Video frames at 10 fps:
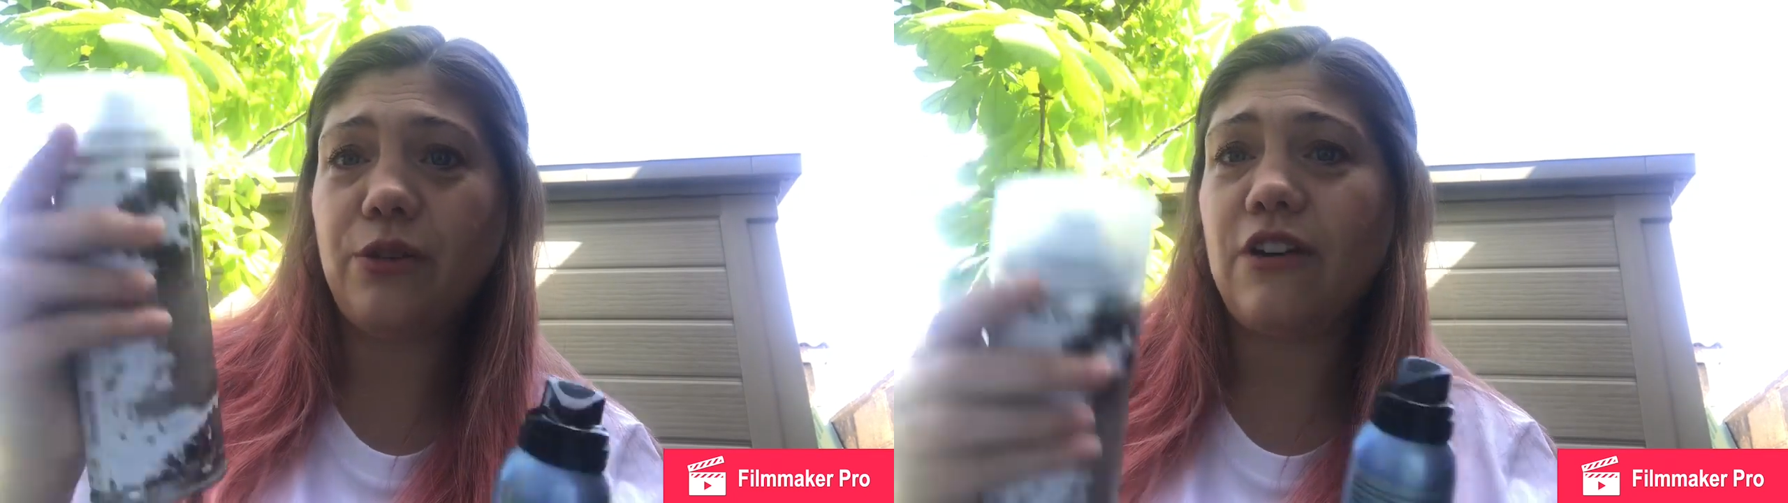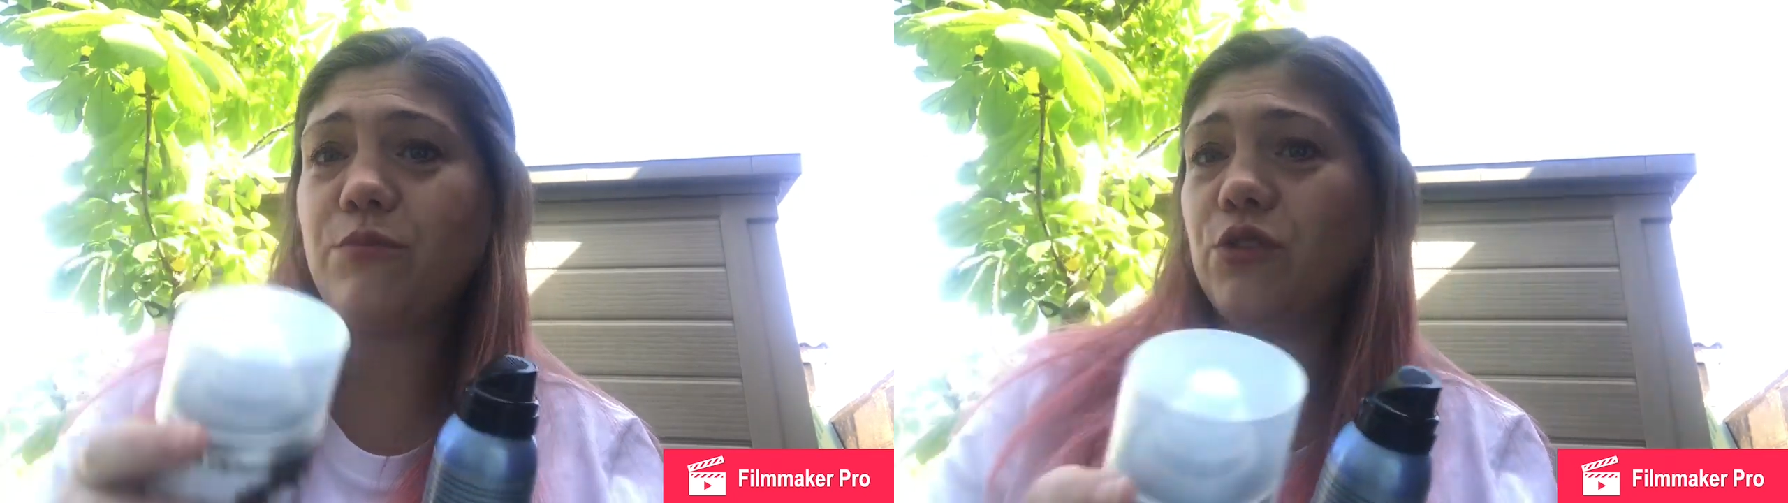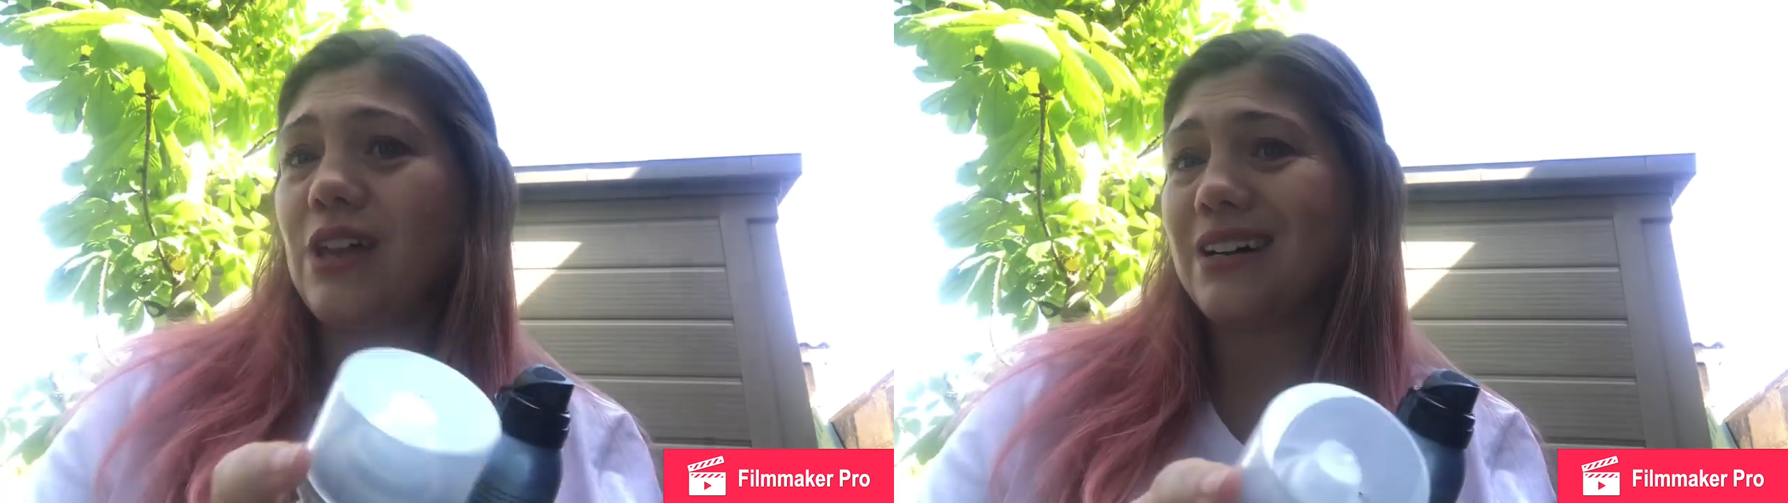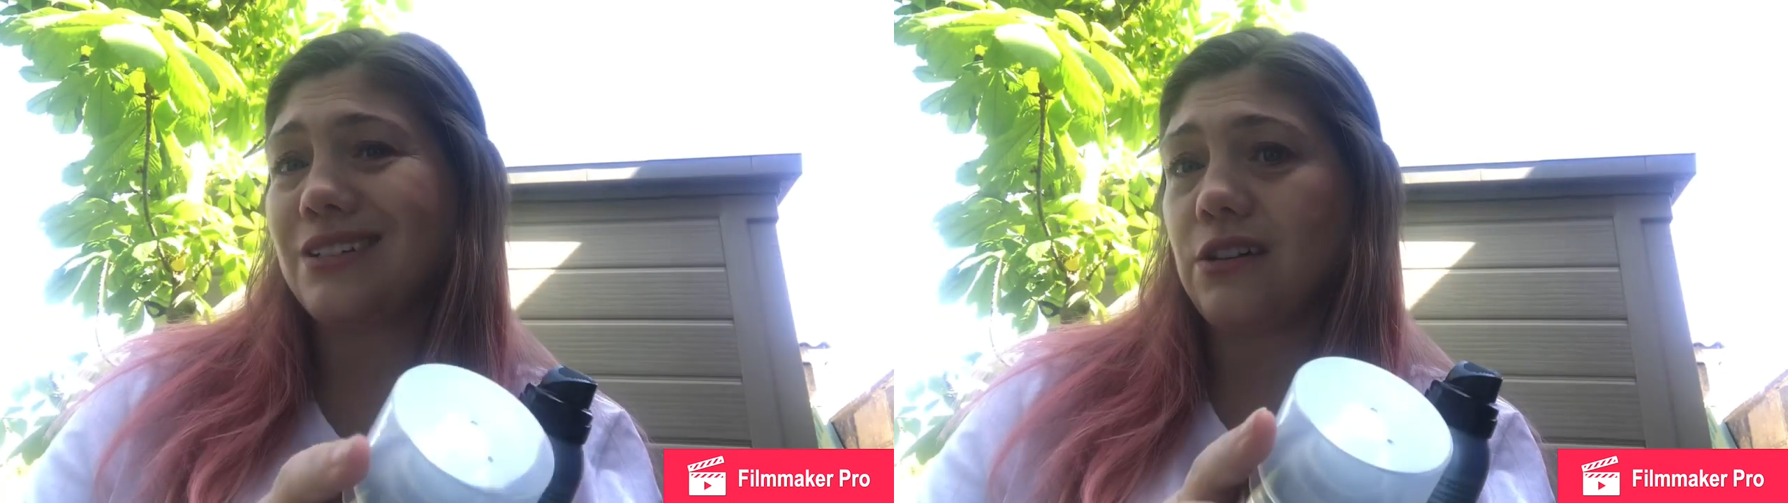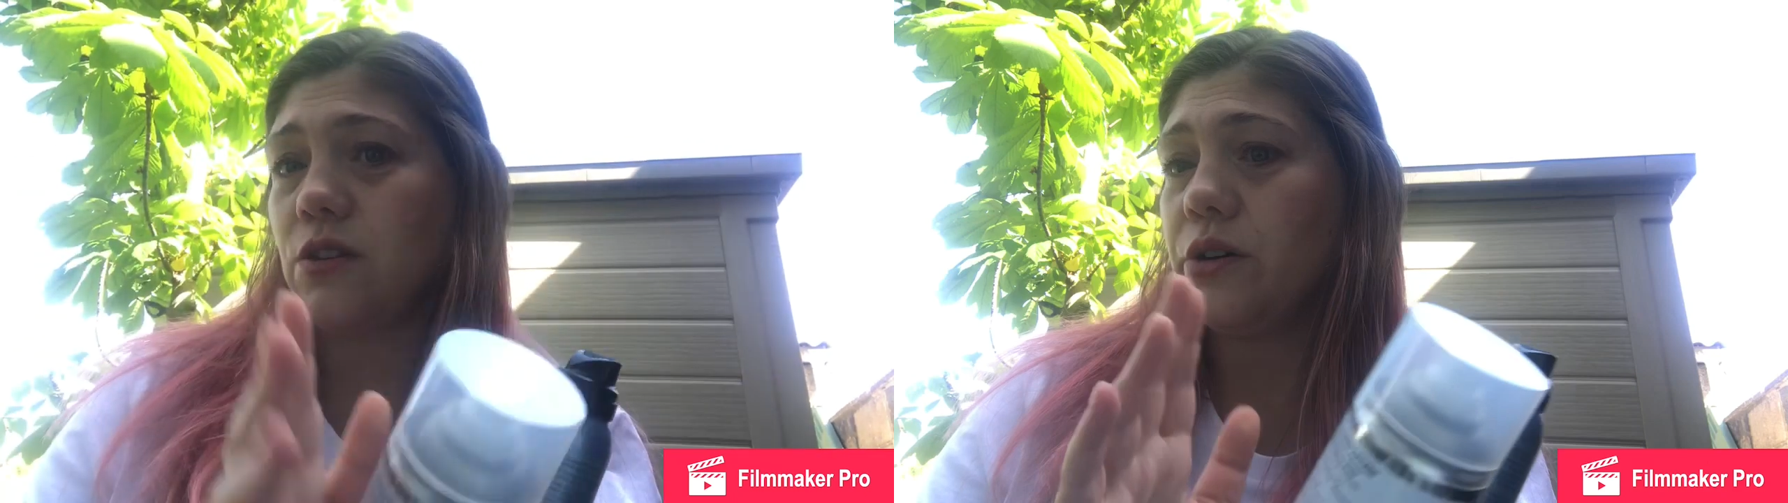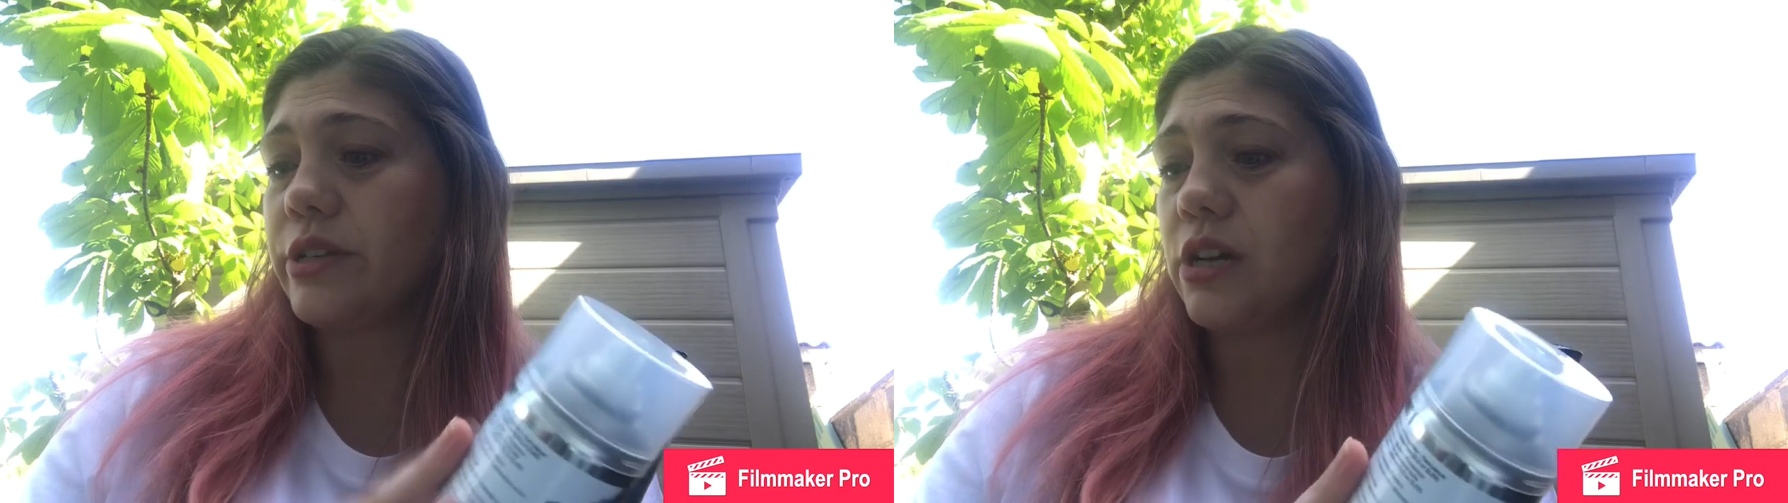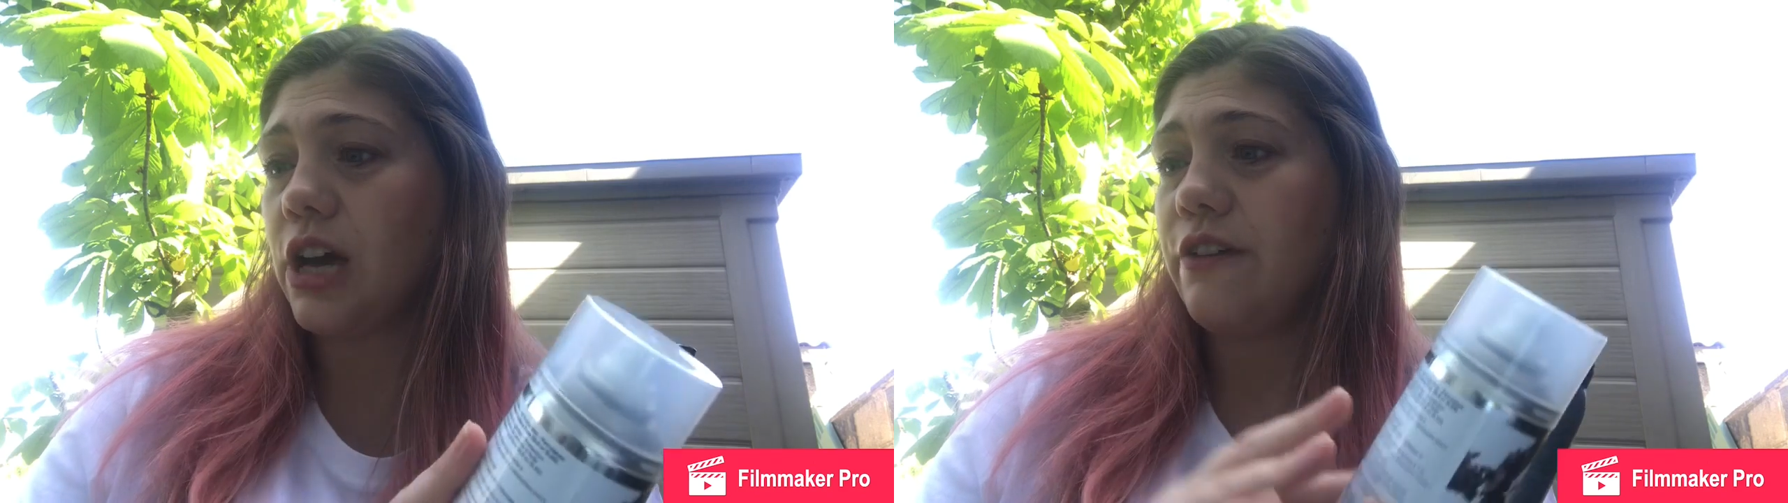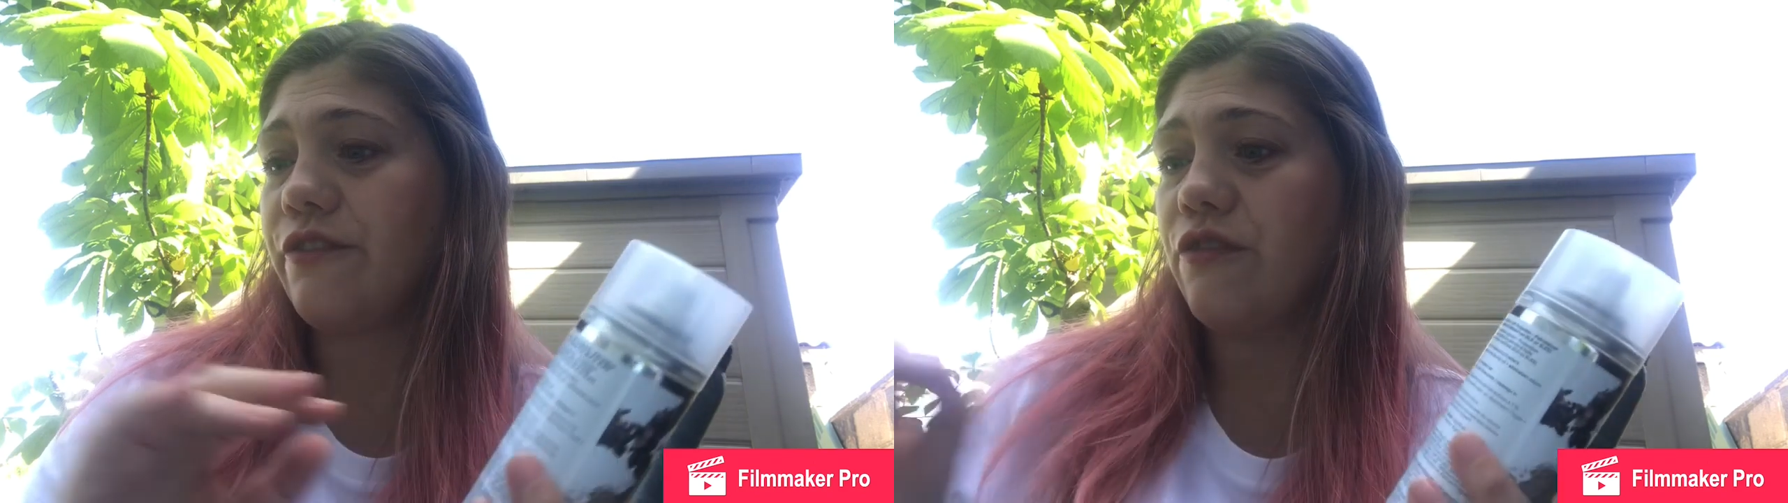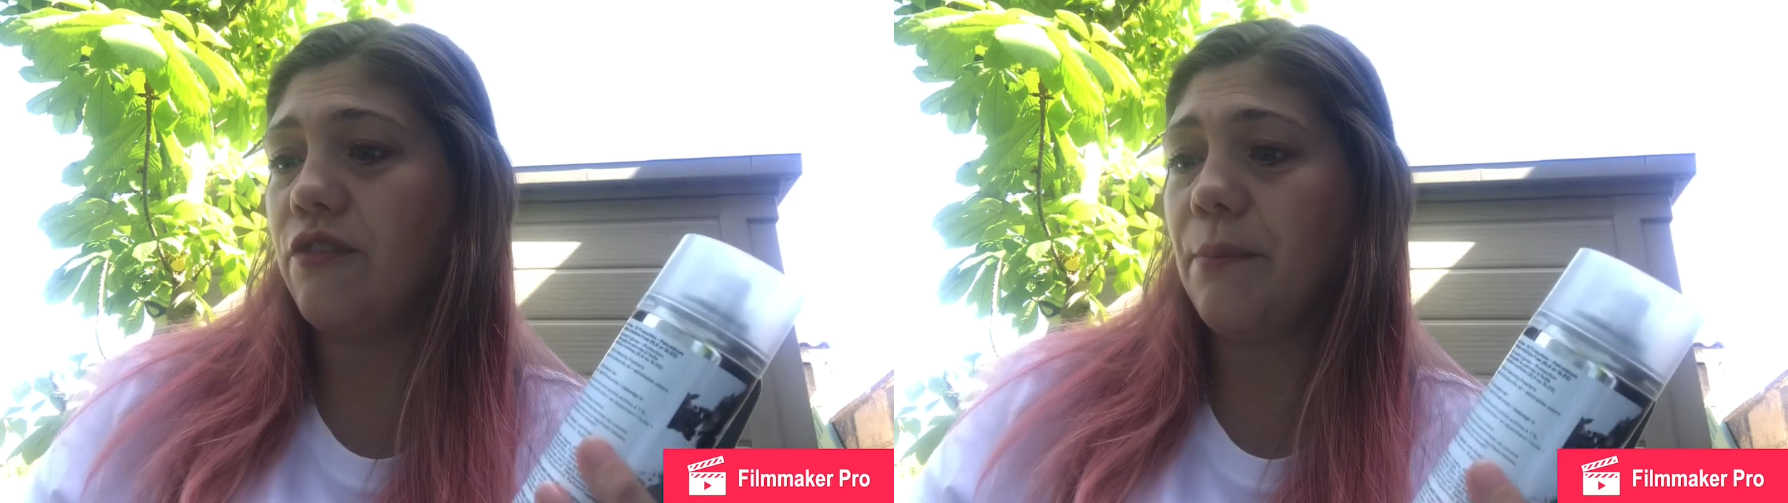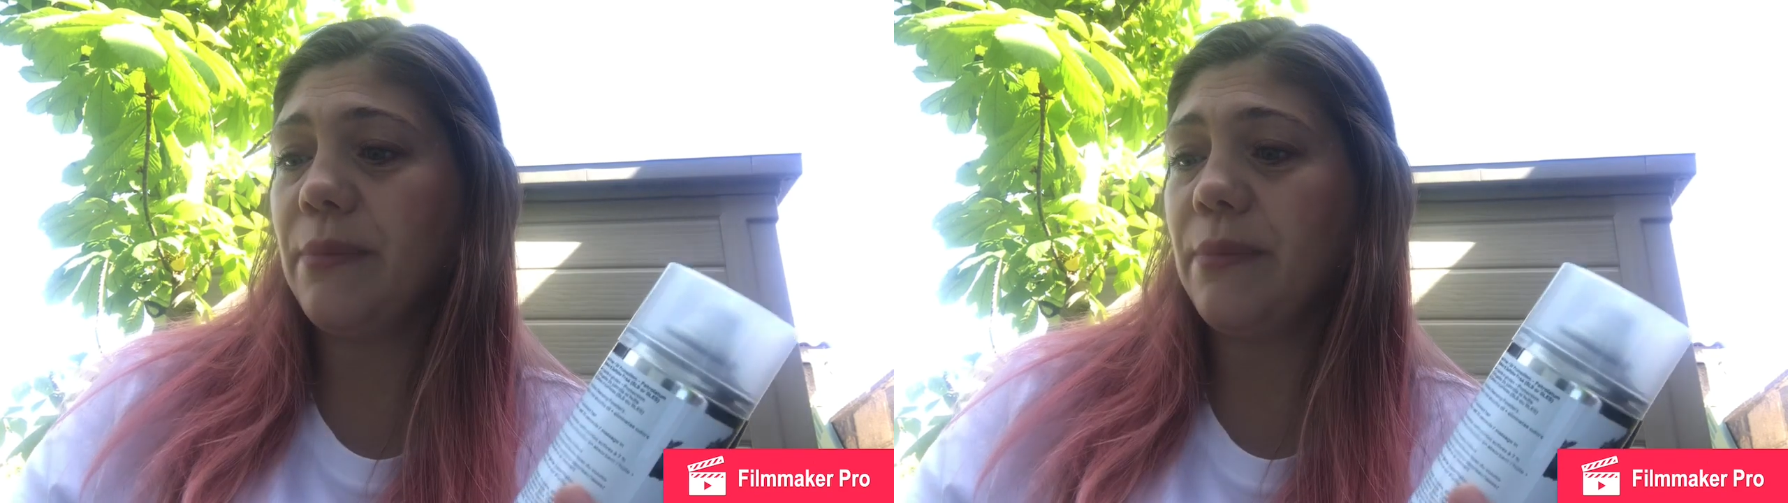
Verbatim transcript: I've bought that because I thought I was going to go for a run,